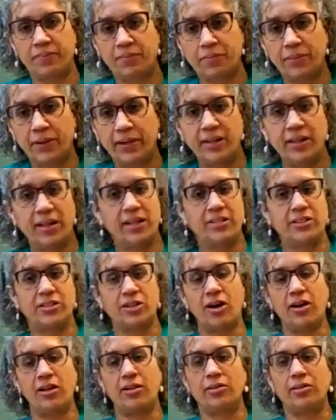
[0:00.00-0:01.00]
But it's
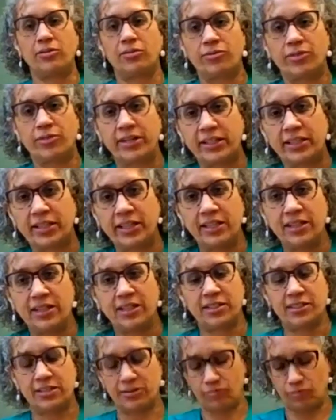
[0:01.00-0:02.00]
all really
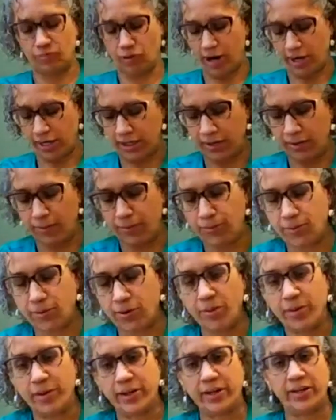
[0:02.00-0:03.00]
this rocking
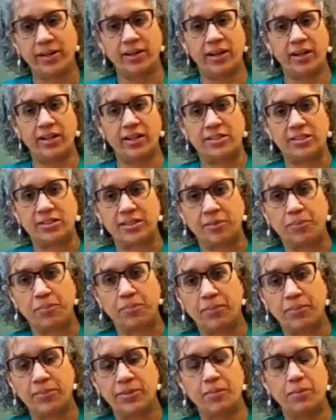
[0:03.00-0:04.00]
forward. Is
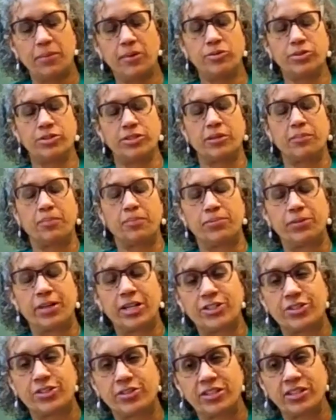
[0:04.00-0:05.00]
the
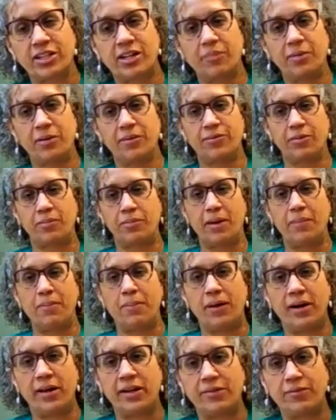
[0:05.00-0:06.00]
pressure is coming from my
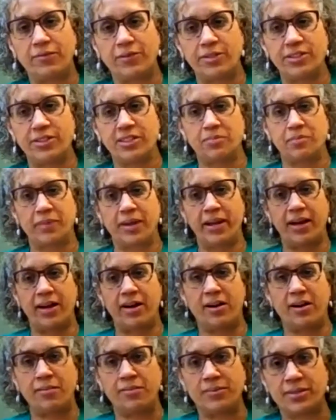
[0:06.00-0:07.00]
body versus my
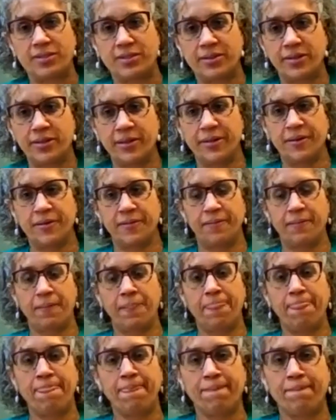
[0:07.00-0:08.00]
arms.
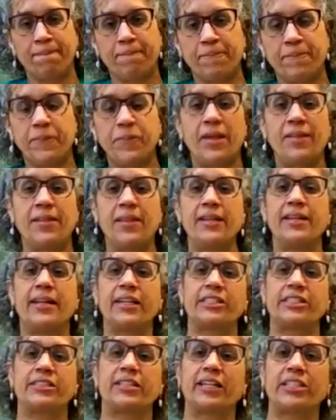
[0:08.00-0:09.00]
And the
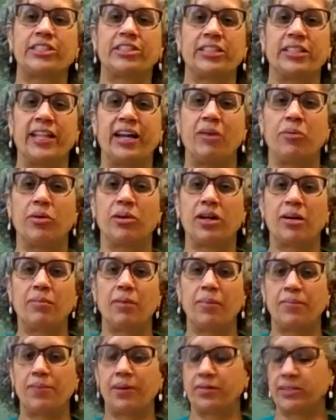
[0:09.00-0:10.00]
next section now will come
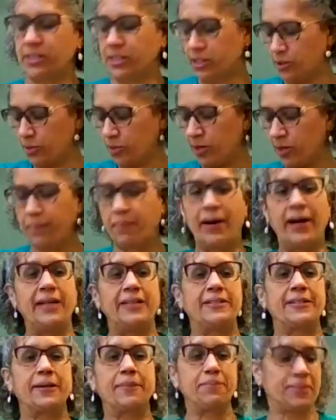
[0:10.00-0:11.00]
up to our
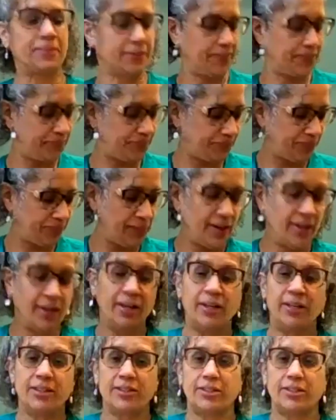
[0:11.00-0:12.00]
biceps.
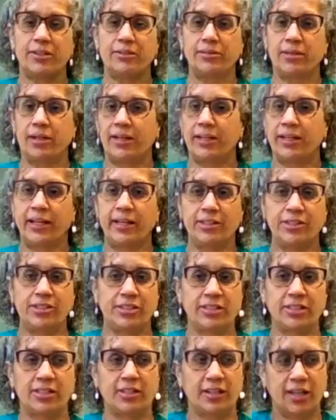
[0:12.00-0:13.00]
So again,
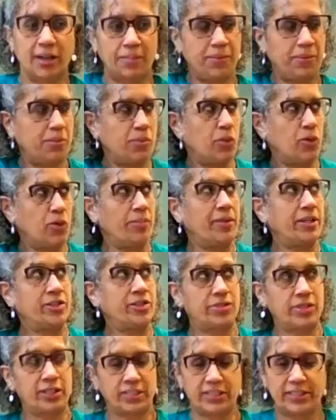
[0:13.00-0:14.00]
just a couple warming
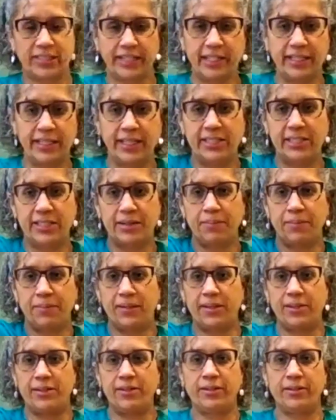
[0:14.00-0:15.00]
techniques up
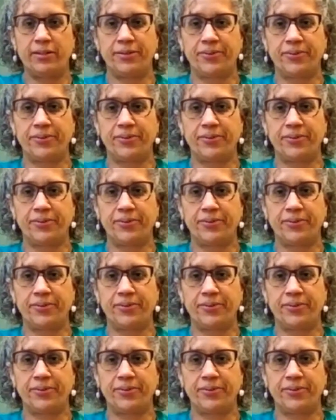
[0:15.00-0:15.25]
here.